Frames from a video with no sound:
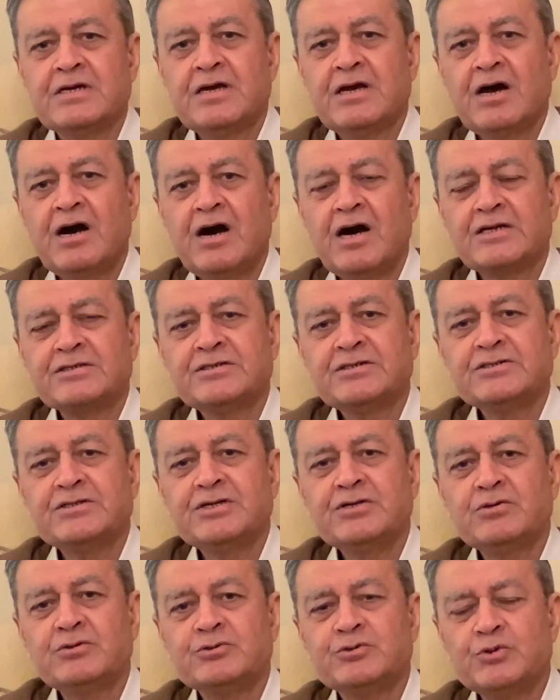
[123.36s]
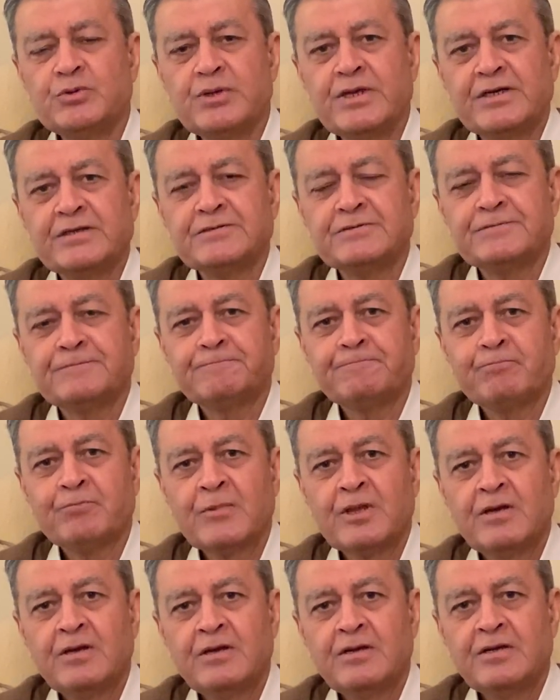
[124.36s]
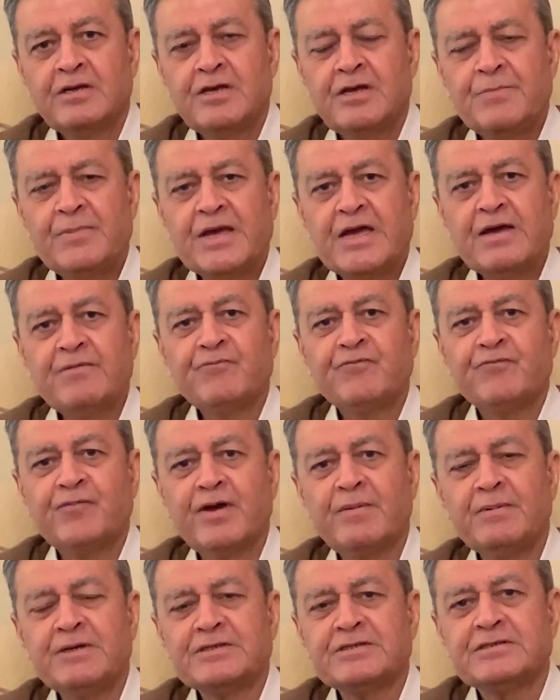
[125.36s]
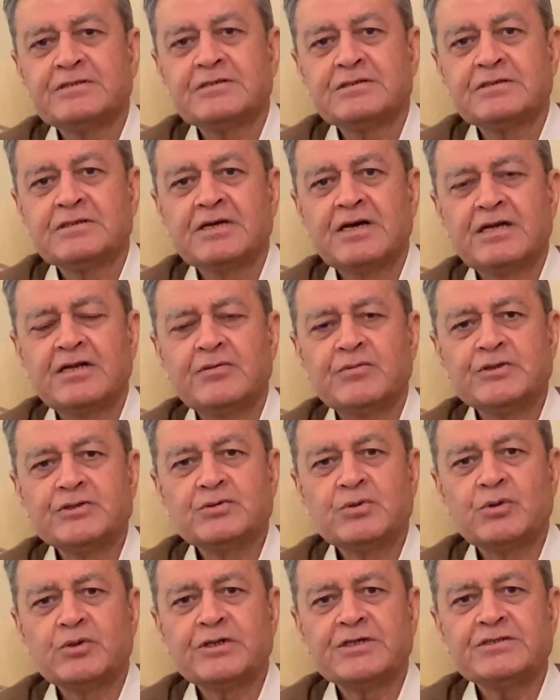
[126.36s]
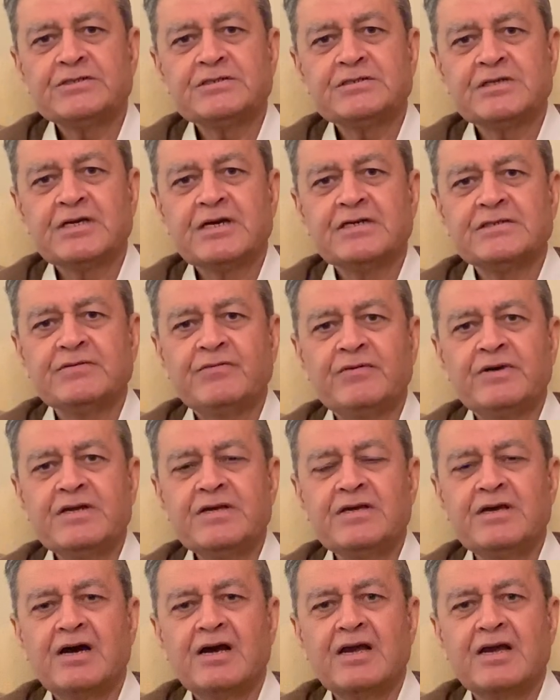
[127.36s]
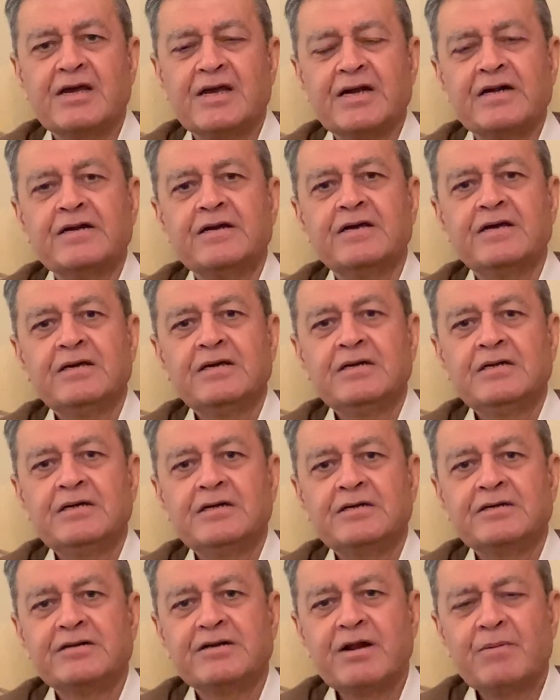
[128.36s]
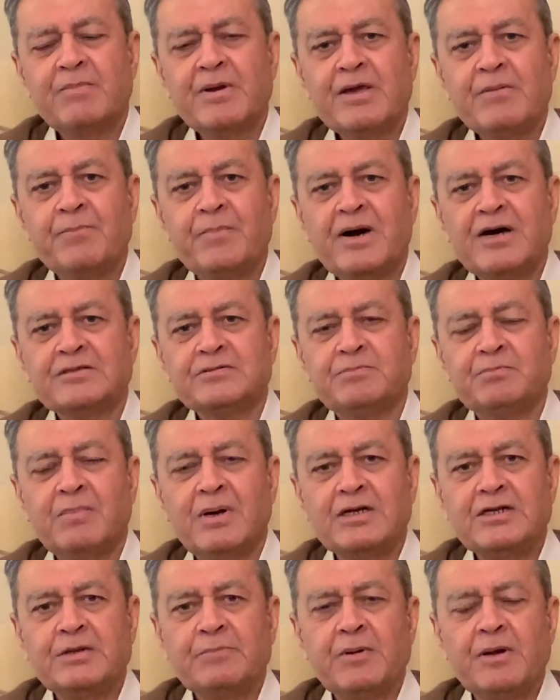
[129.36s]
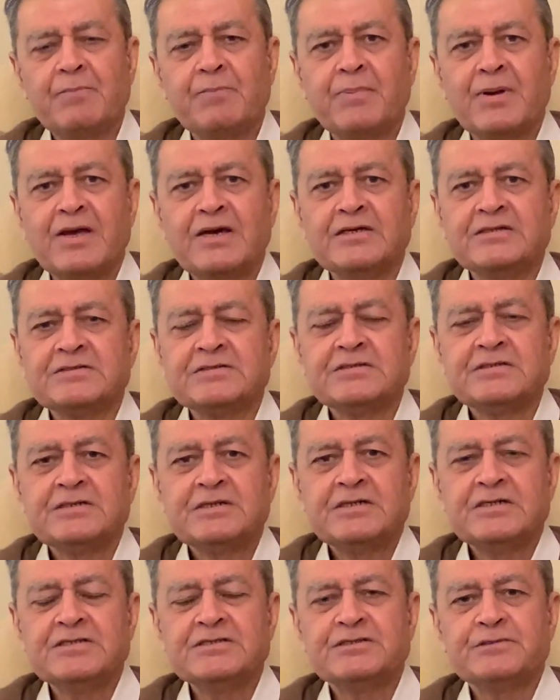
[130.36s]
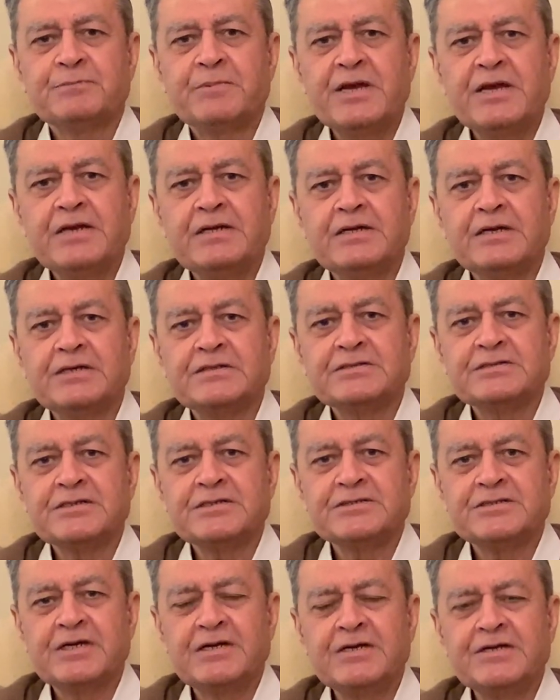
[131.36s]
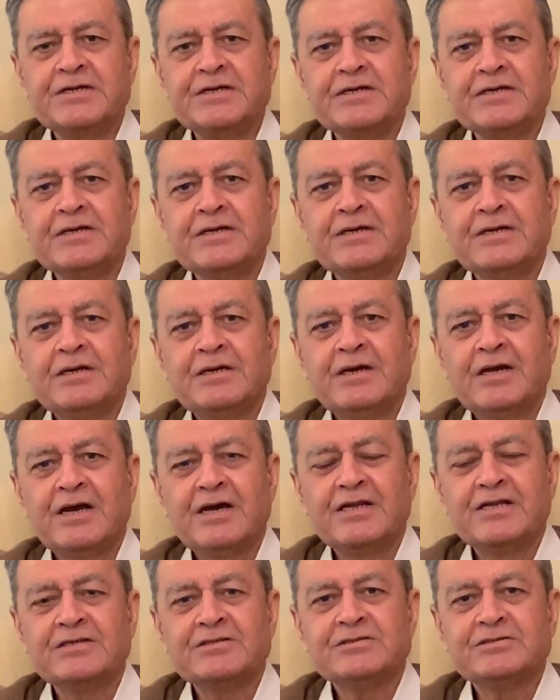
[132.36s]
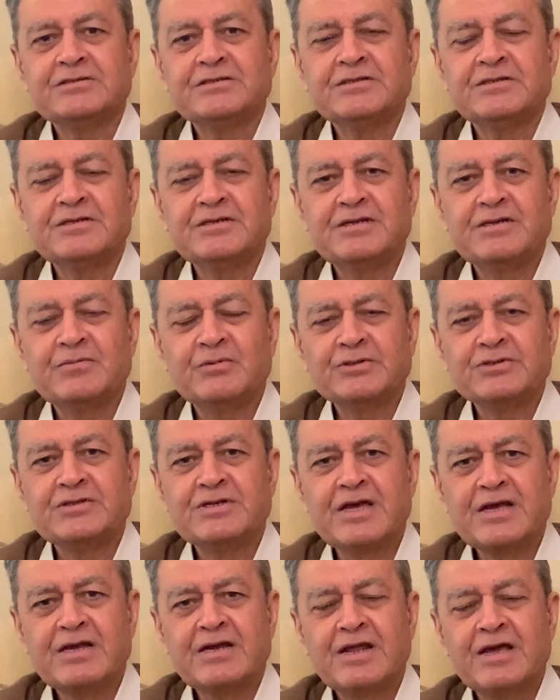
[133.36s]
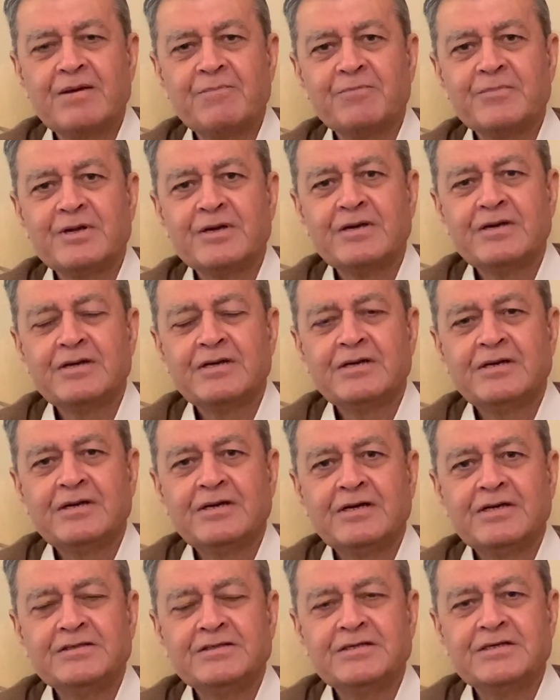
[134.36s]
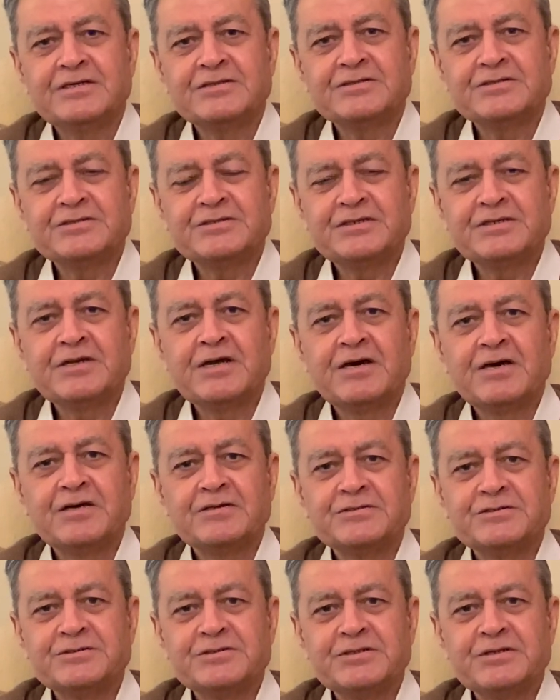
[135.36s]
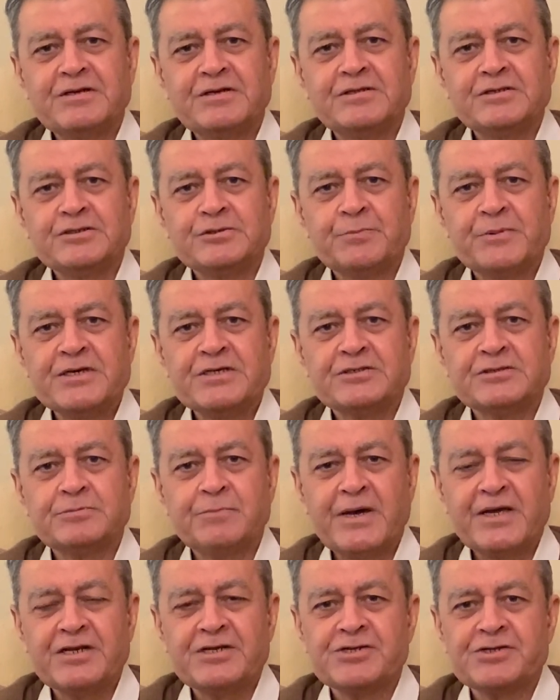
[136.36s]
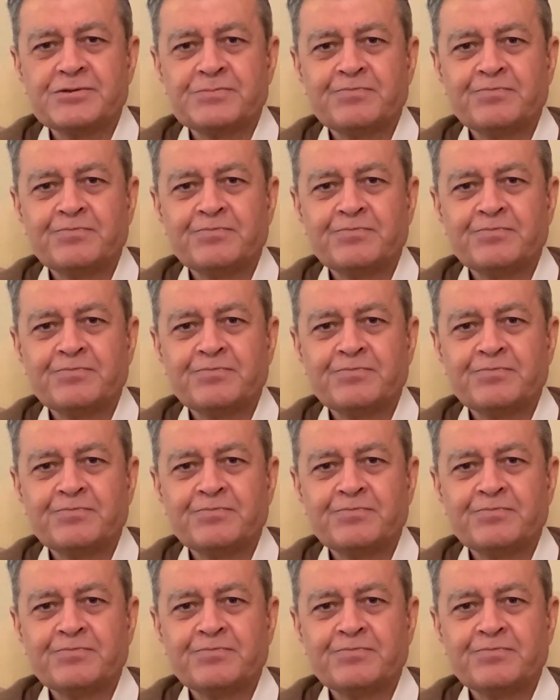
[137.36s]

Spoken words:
Argentino Juniors, he became famous and he was noticed as a very young kid, dribbling past multiple players, his speed, his agility, and he was nicknamed in the Argentina they speak Spanish,